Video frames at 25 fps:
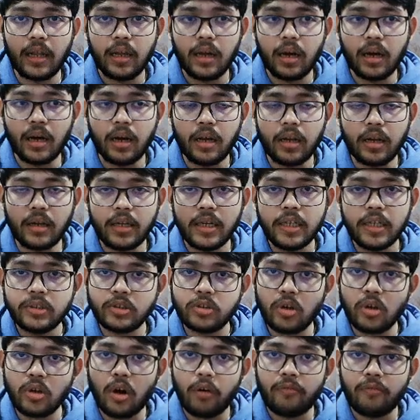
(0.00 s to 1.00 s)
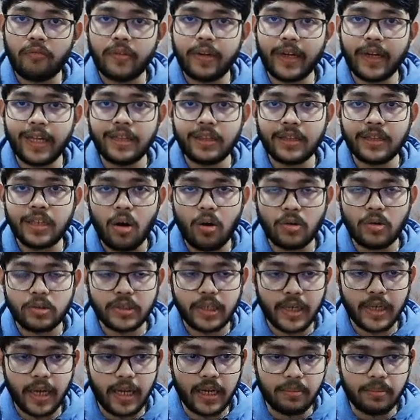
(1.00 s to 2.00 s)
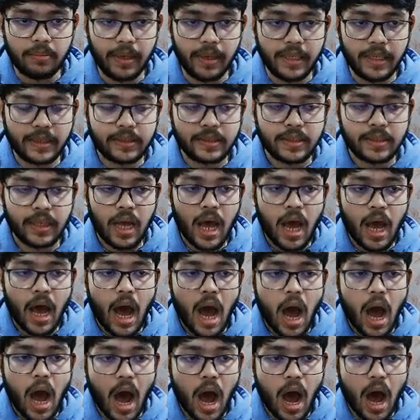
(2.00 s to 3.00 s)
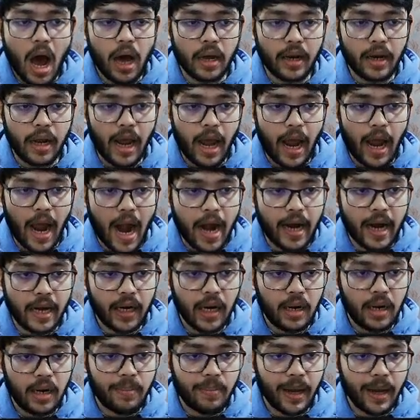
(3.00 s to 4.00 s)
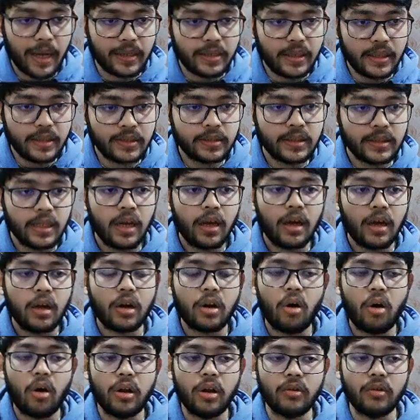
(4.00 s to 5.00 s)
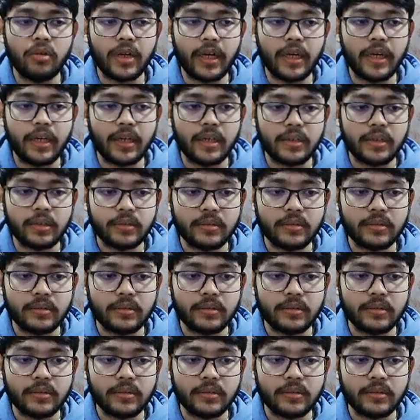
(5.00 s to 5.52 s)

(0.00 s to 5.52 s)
a list of 10,000 elements are handled by this raw allocator.